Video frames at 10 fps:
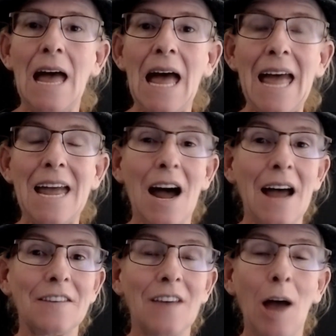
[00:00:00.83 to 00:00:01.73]
Hey
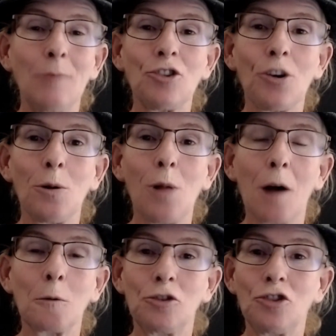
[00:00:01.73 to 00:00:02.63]
guys, I'm Sheryl
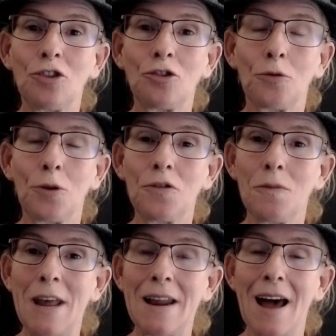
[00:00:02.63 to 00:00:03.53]
Loch with Ginger Roots
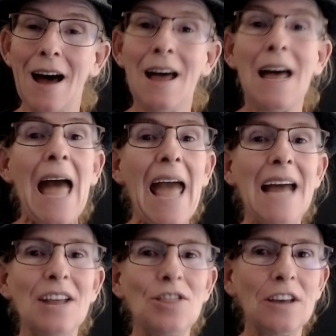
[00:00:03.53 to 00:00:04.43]
Media,
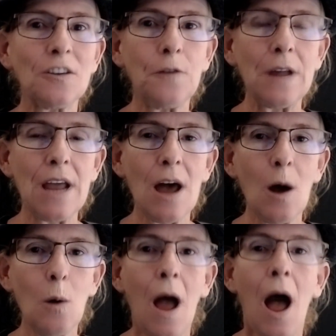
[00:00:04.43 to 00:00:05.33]
and in this
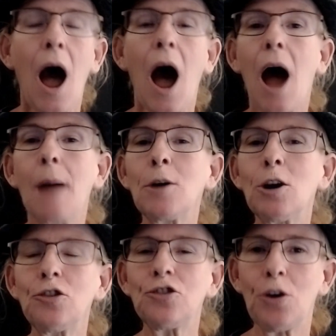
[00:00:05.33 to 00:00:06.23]
video, I'm
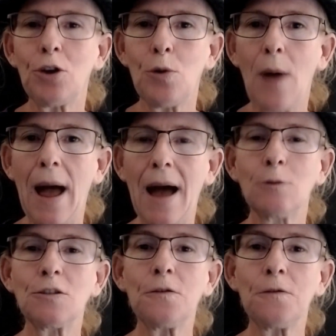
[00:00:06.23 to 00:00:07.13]
going to show you
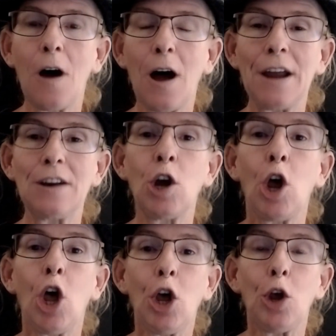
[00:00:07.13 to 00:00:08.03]
how to find
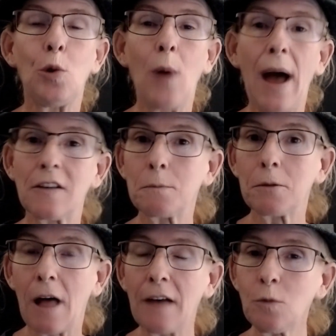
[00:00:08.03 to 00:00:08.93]
who has
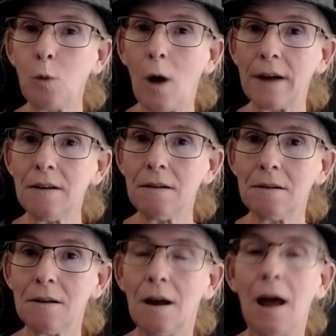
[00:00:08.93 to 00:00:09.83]
plus one
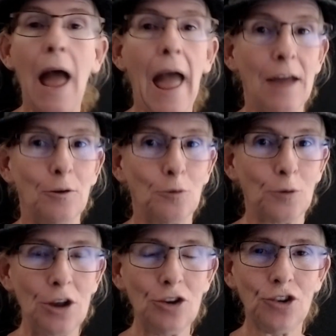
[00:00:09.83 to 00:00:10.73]
and
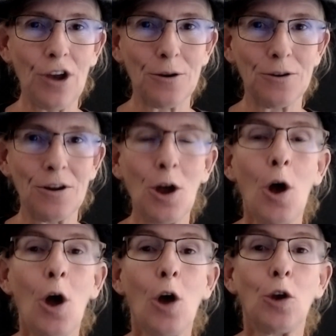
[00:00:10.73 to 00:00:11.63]
reshared
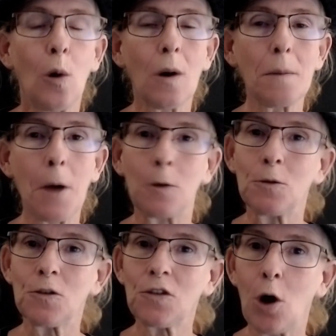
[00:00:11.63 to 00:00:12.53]
your
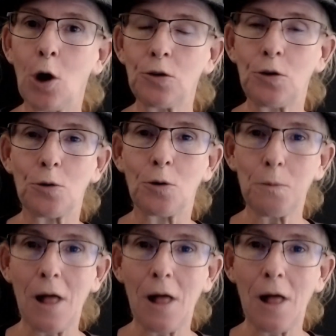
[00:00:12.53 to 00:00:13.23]
post on Google+.